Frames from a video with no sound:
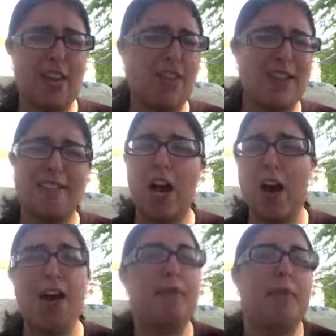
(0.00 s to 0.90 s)
it
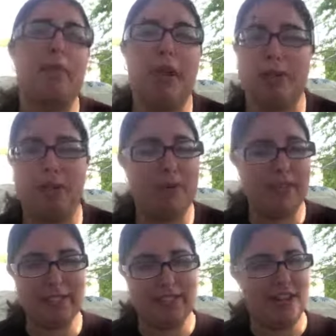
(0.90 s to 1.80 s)
tied up the plot so
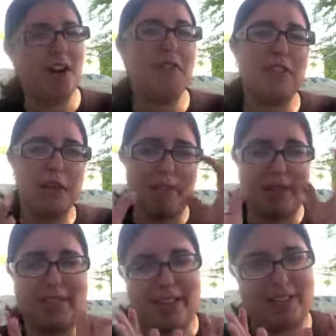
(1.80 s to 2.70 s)
nicely, and everything made
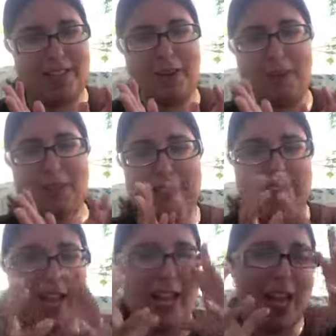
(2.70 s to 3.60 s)
sense, and there was
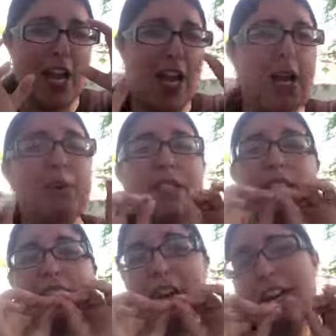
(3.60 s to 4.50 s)
it was,
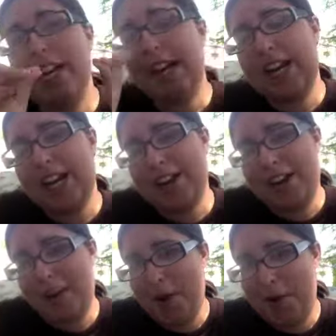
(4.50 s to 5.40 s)
tied in
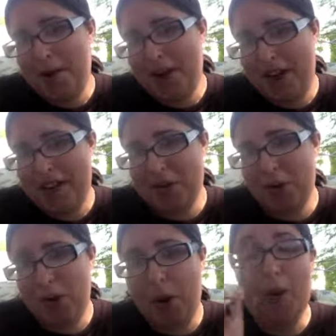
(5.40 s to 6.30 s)
a neat
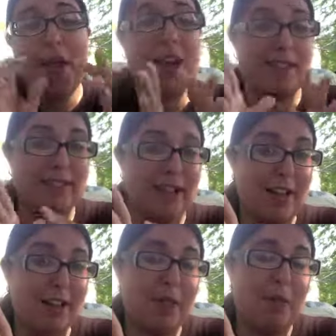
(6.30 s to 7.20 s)
little bow, in a
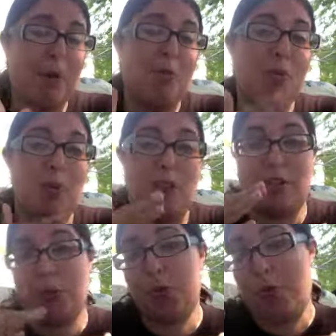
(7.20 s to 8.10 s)
sense, but you know that
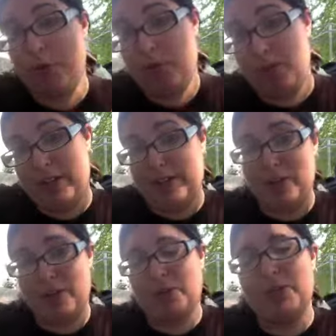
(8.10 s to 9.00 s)
there's so much more to tell
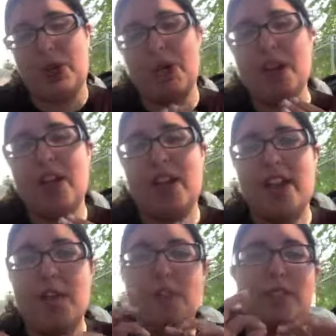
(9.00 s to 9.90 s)
you, so
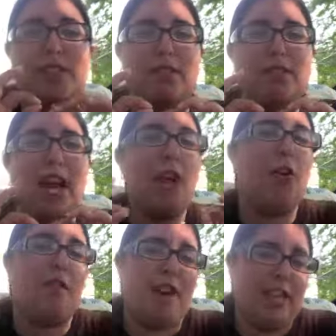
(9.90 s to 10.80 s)
it was tied
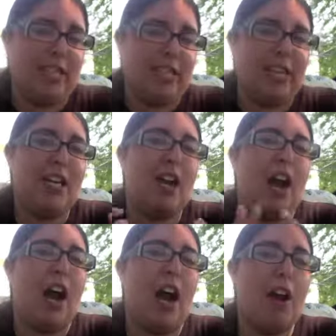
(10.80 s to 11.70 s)
off nicely.
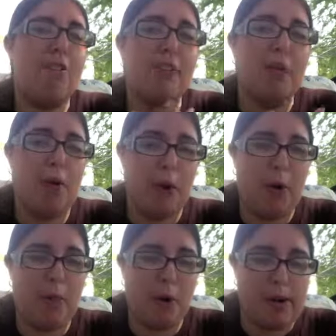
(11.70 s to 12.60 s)
I really want to know
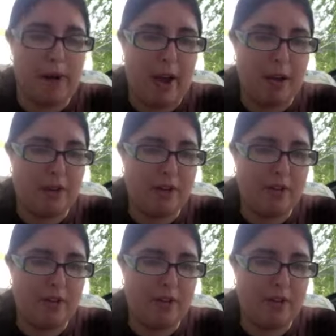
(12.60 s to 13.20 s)
more about